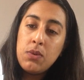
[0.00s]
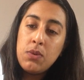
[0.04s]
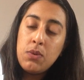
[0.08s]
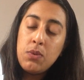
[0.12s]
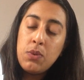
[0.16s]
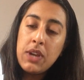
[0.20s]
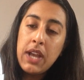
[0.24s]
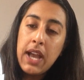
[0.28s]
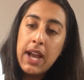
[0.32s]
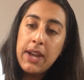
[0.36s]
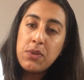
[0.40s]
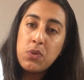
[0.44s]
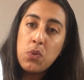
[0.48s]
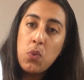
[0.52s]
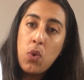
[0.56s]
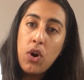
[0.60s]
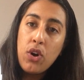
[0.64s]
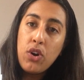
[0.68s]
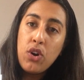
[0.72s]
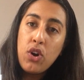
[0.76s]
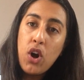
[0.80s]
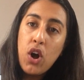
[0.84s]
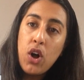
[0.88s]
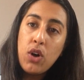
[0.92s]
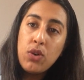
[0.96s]
we had
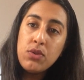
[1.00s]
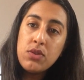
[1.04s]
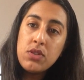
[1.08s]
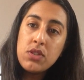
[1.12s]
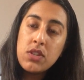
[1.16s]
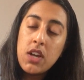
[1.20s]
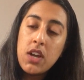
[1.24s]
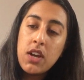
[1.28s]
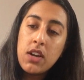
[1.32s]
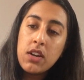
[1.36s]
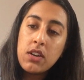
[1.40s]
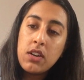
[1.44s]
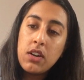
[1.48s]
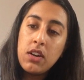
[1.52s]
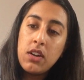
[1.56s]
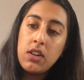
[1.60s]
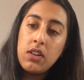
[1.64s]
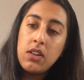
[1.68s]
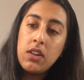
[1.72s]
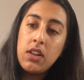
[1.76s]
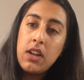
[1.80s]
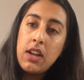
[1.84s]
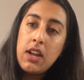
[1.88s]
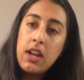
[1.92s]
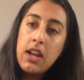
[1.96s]
one whole
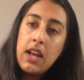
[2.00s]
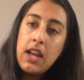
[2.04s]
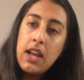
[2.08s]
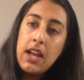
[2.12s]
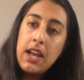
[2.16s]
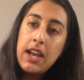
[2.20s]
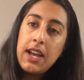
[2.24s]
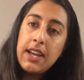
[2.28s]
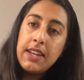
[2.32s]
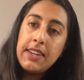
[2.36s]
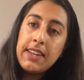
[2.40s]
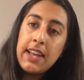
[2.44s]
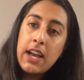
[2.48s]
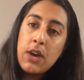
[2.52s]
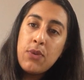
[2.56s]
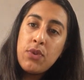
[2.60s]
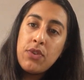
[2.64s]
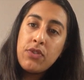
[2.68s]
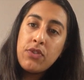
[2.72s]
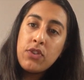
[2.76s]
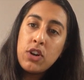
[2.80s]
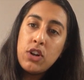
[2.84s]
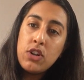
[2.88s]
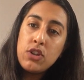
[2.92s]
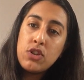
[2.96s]
circle, and now
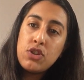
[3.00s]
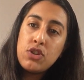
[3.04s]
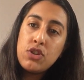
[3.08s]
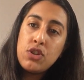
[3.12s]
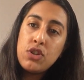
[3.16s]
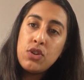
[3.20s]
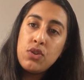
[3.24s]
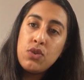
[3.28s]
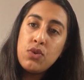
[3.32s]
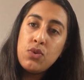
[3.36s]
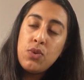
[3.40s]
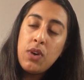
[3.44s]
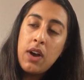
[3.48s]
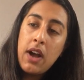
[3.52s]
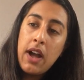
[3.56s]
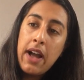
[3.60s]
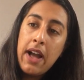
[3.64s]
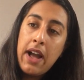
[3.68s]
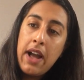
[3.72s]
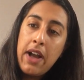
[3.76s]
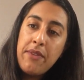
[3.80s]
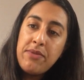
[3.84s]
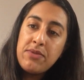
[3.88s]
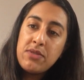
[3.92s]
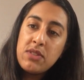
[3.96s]
we've got 2
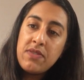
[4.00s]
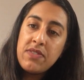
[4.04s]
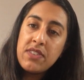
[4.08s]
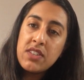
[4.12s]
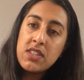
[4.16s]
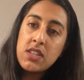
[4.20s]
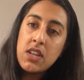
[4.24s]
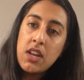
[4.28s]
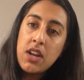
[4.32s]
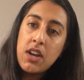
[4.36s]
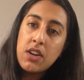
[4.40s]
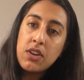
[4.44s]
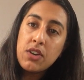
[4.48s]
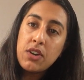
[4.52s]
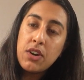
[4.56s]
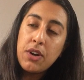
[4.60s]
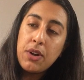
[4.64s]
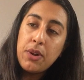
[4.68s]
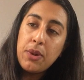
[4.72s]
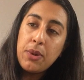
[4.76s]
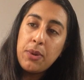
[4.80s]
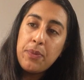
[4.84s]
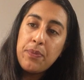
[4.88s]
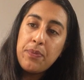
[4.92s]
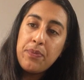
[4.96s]
halves of a
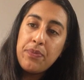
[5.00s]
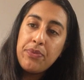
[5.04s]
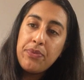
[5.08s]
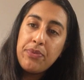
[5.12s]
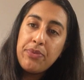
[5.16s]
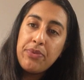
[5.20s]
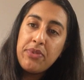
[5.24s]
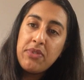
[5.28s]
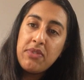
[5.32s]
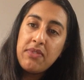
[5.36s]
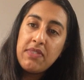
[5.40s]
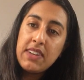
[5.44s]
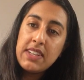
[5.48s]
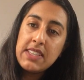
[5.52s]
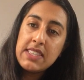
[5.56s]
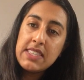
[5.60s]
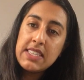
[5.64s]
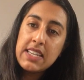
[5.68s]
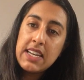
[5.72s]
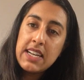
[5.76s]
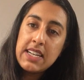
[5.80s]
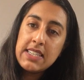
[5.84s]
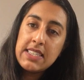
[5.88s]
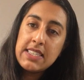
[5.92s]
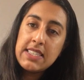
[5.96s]
circle.
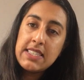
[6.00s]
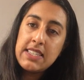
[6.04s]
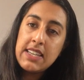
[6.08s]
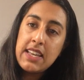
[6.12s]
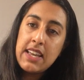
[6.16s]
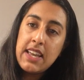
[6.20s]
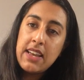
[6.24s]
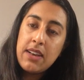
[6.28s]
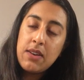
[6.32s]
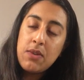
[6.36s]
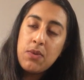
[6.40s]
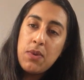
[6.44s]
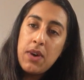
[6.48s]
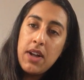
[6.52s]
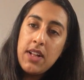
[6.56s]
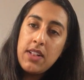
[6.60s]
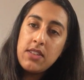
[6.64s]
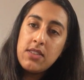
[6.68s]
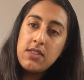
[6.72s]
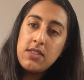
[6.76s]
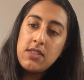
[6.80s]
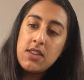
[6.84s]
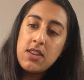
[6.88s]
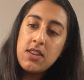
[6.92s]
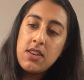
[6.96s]
Fantastic, well
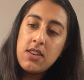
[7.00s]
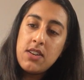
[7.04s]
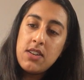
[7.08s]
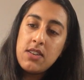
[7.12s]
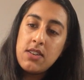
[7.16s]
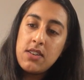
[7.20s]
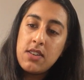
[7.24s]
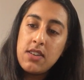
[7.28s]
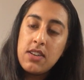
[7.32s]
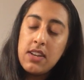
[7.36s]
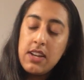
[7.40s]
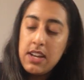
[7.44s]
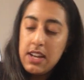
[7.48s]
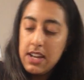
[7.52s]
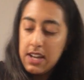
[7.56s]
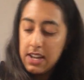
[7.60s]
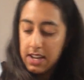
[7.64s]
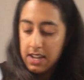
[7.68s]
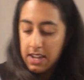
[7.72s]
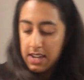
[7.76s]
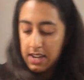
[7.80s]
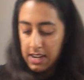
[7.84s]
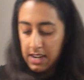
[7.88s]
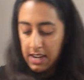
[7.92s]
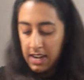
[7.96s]
done.
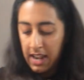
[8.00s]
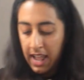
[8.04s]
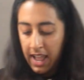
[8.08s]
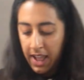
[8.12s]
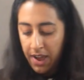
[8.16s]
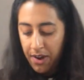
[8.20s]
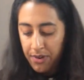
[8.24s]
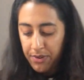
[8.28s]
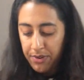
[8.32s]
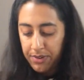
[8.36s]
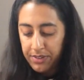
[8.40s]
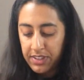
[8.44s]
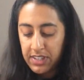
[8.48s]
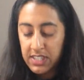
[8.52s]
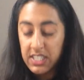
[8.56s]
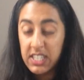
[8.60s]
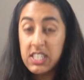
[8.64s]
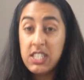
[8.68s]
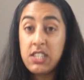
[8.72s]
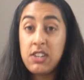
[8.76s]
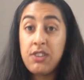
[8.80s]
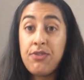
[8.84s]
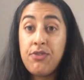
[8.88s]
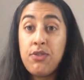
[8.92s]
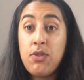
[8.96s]
Now, there's a
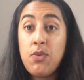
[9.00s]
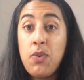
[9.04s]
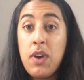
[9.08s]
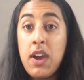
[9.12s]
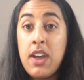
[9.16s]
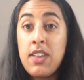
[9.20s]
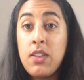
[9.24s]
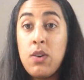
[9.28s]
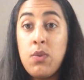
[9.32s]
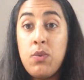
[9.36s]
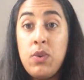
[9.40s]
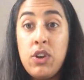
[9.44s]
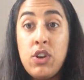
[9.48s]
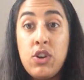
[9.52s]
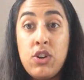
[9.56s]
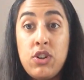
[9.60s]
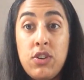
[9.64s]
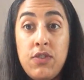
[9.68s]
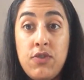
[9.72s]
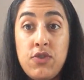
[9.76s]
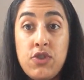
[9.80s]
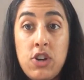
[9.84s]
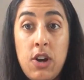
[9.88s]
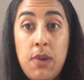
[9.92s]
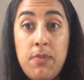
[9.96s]
different way that we could
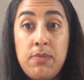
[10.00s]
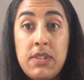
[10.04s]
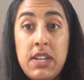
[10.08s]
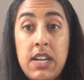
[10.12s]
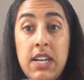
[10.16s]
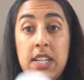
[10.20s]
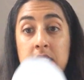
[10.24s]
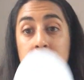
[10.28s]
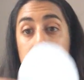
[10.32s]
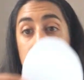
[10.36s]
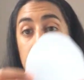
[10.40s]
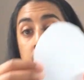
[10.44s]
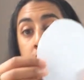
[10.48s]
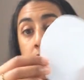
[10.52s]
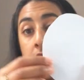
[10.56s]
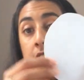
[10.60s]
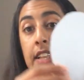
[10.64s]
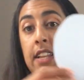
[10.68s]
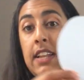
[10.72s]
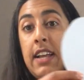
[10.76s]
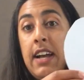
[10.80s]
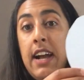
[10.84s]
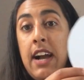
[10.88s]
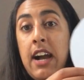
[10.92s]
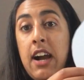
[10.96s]
have chopped our circle
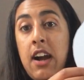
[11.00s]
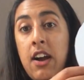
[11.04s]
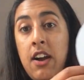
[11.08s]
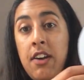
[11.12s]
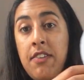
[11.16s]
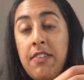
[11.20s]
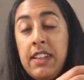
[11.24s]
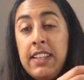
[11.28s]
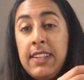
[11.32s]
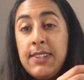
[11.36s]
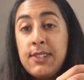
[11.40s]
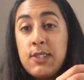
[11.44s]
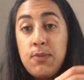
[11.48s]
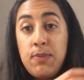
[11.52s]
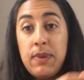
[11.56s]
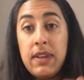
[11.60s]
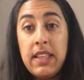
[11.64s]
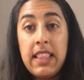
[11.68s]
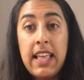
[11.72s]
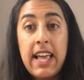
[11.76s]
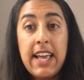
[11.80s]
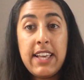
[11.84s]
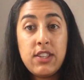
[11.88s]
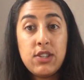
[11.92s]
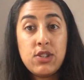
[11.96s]
in half, a little bit
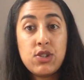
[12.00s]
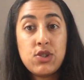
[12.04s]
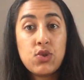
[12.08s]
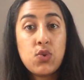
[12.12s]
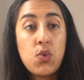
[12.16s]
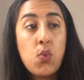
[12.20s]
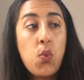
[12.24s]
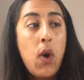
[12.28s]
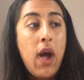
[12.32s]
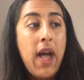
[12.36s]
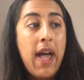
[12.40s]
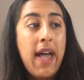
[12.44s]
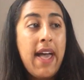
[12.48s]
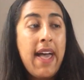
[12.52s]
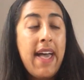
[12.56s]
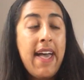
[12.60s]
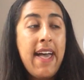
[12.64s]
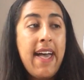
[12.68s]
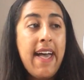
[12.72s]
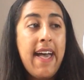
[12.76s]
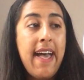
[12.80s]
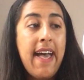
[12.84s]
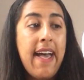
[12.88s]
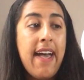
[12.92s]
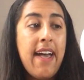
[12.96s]
like the
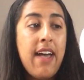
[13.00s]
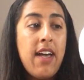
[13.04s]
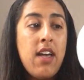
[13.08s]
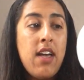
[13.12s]
square.